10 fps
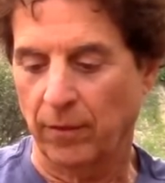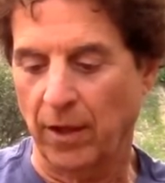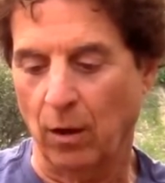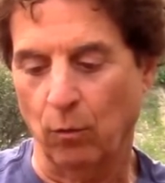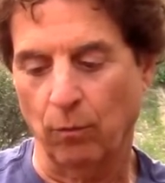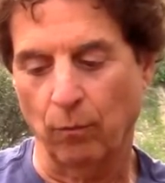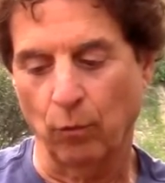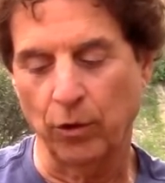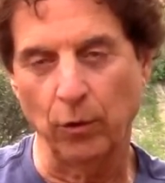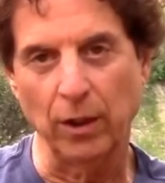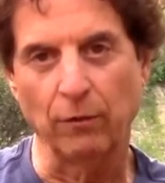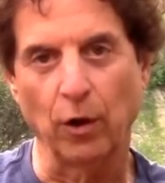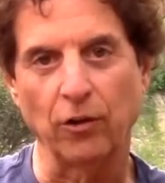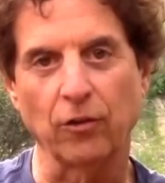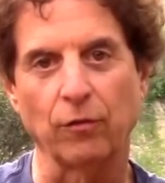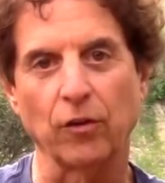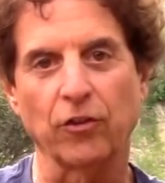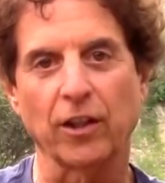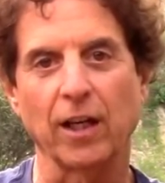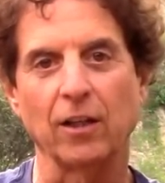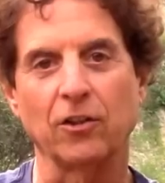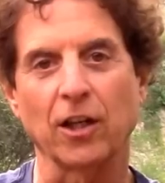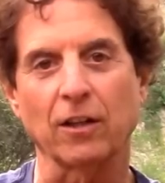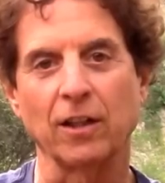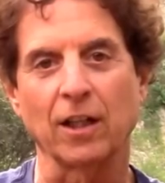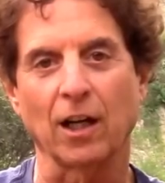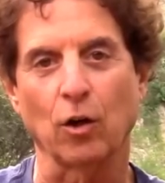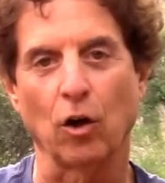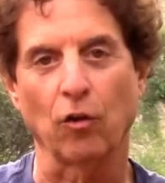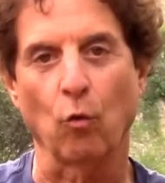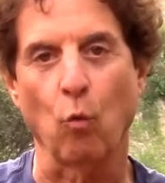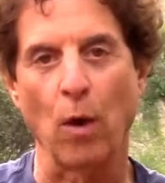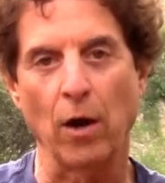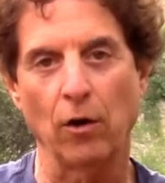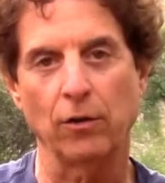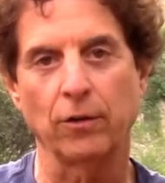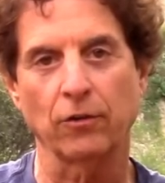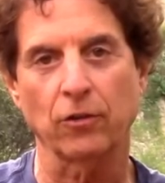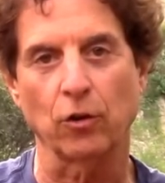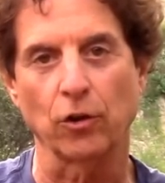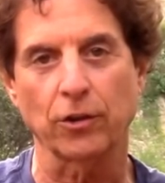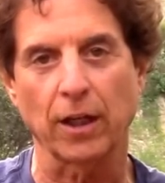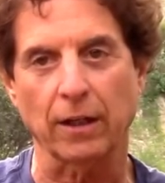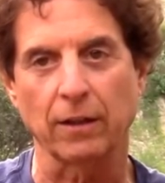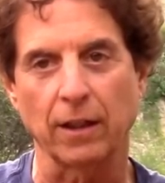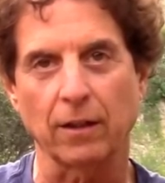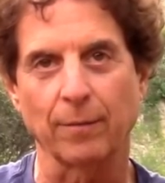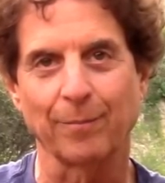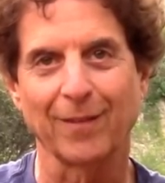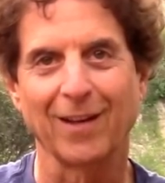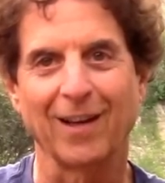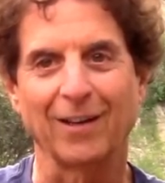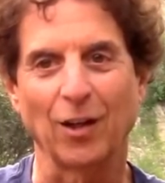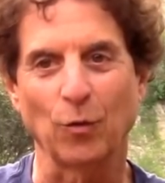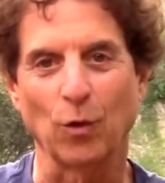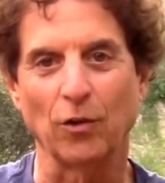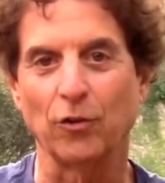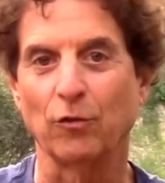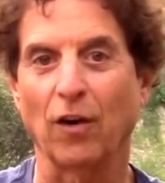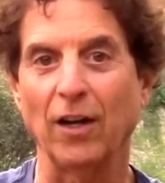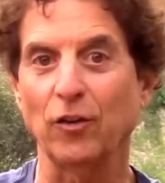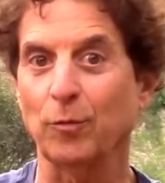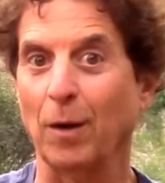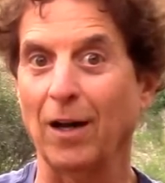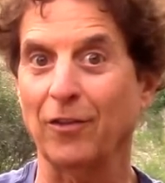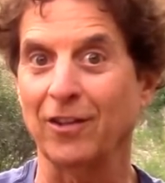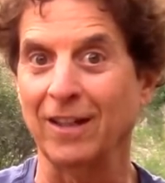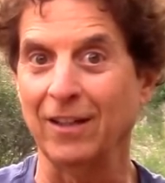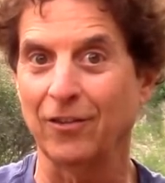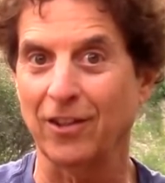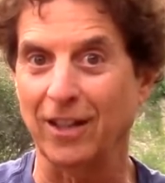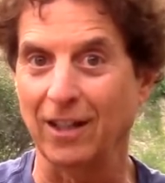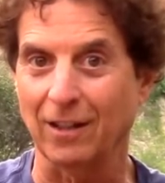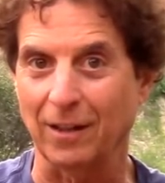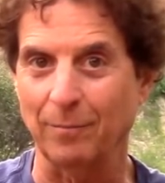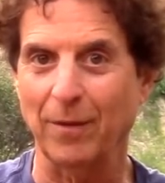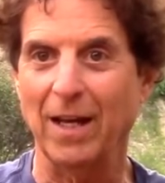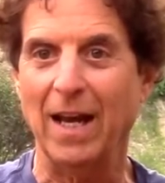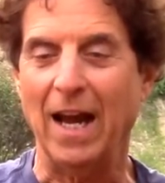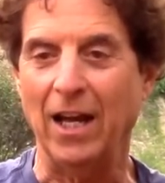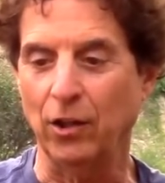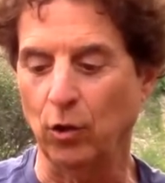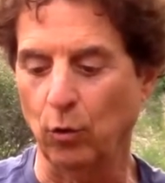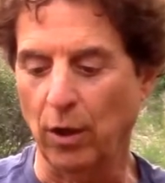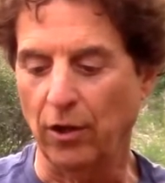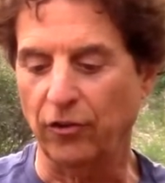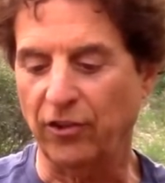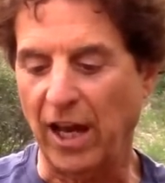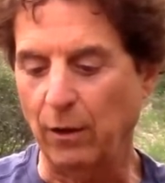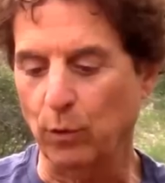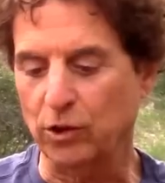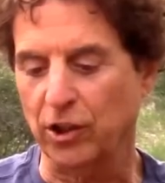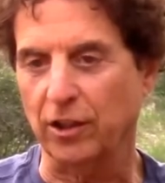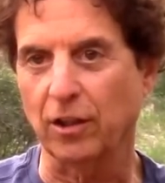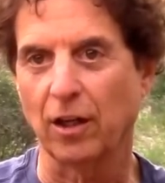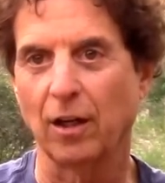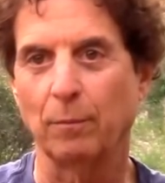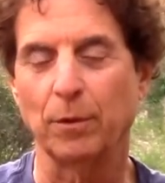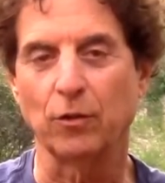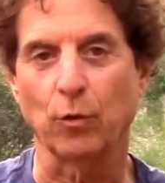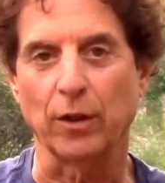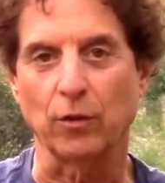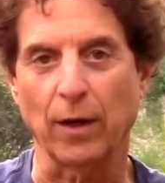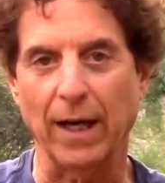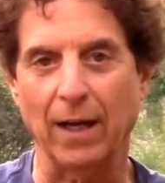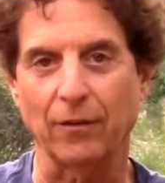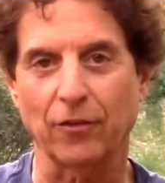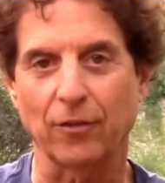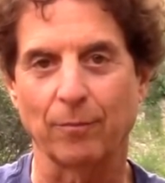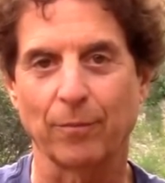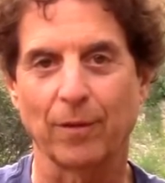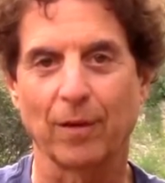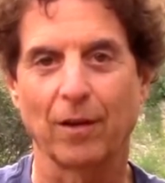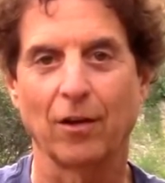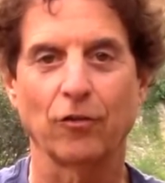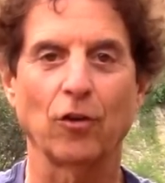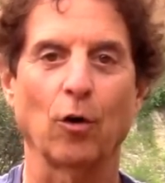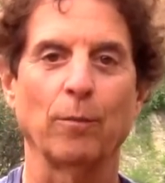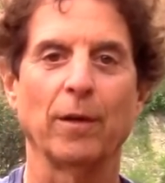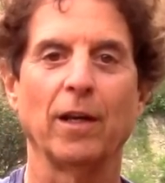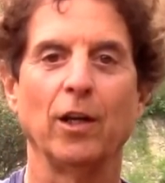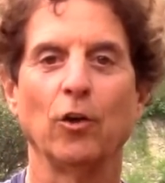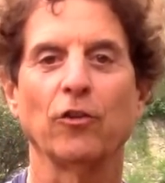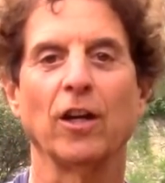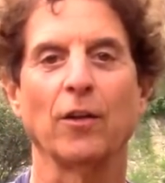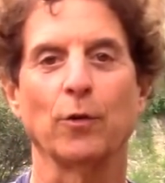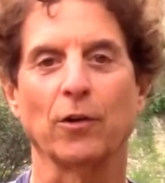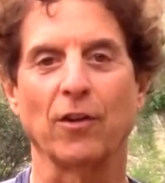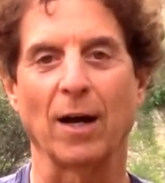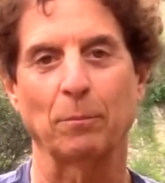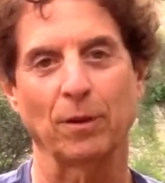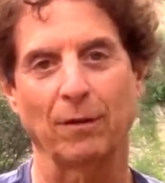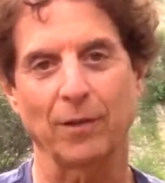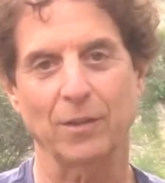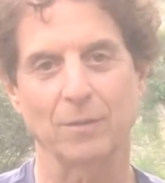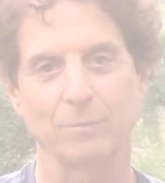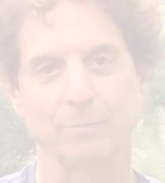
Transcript: Now, we're doing a very sophisticated technique I call the where does it hurt technique. In other words, you find the spot that needs the healing and you sandwich it between your hands. So, here's another example of it.